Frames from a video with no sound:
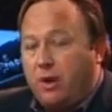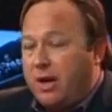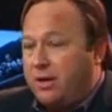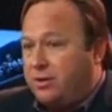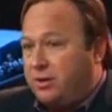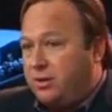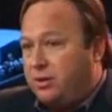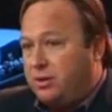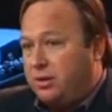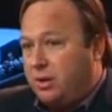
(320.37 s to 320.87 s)

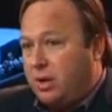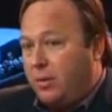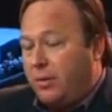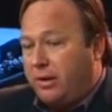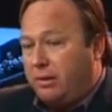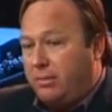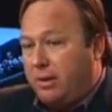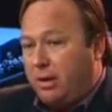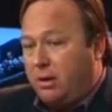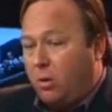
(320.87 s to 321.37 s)
dresses and
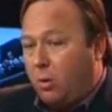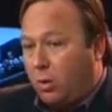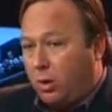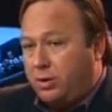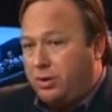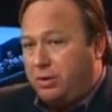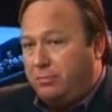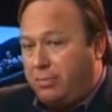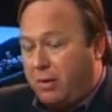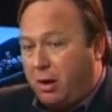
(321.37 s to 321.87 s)
going to big
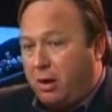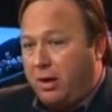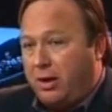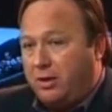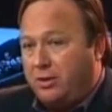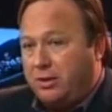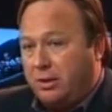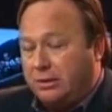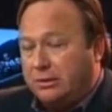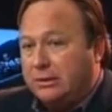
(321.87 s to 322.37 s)
orgy
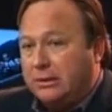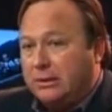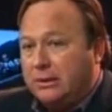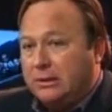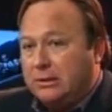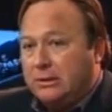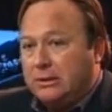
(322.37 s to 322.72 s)
parties, and